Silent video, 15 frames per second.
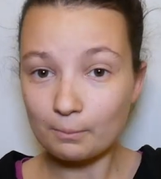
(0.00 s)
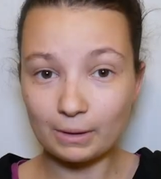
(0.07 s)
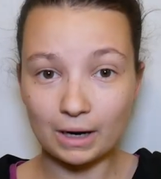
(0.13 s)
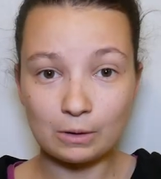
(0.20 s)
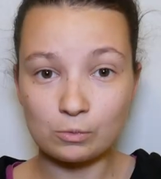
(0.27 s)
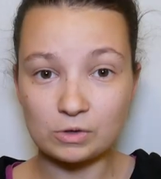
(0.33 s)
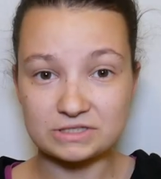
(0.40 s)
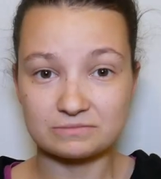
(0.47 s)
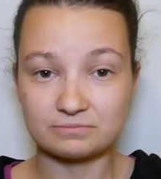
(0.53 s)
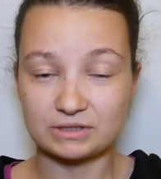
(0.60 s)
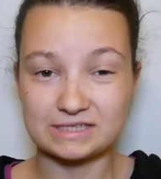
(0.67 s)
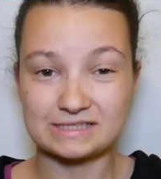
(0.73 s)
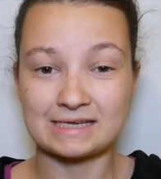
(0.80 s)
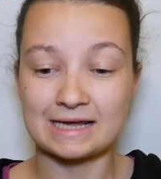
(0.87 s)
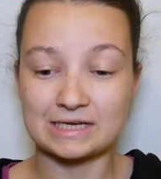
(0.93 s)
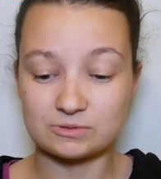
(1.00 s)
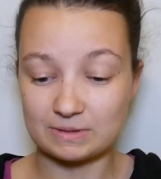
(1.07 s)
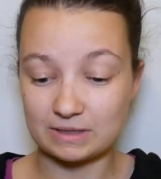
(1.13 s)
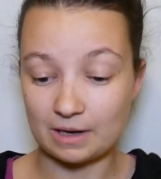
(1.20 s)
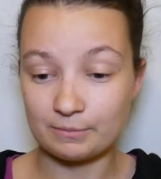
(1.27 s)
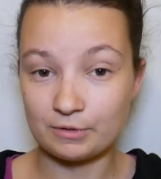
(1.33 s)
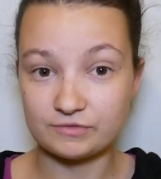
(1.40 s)
but I wasn't, because the next
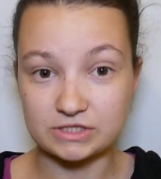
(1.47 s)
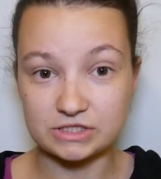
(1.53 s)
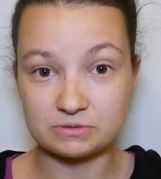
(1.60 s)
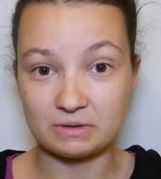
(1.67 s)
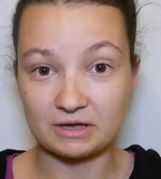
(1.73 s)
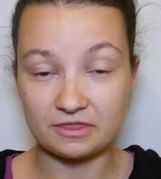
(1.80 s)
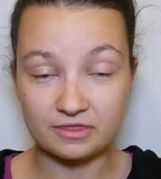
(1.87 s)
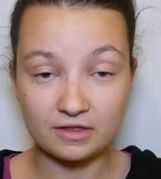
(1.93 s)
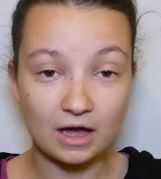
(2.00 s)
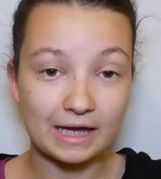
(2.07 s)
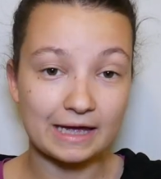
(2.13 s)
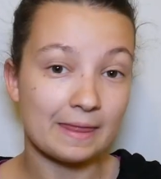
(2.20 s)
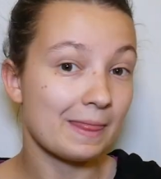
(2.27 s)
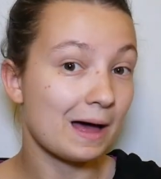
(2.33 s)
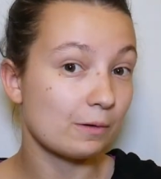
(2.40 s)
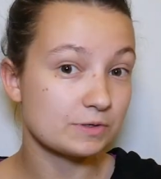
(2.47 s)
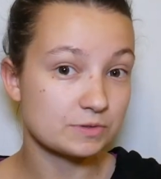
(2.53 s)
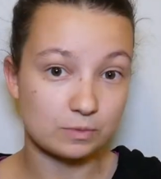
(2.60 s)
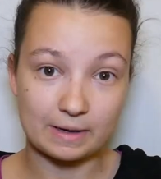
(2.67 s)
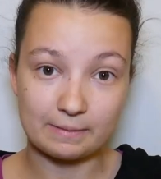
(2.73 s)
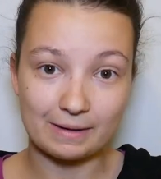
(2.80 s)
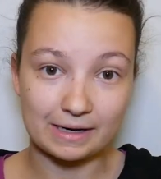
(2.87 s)
week I moved it to my thigh and that
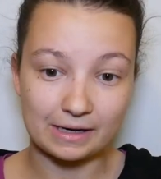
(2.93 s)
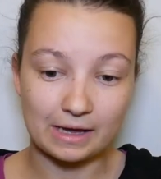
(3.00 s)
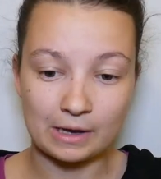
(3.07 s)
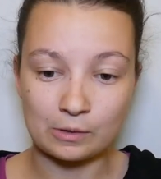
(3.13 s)
was way better,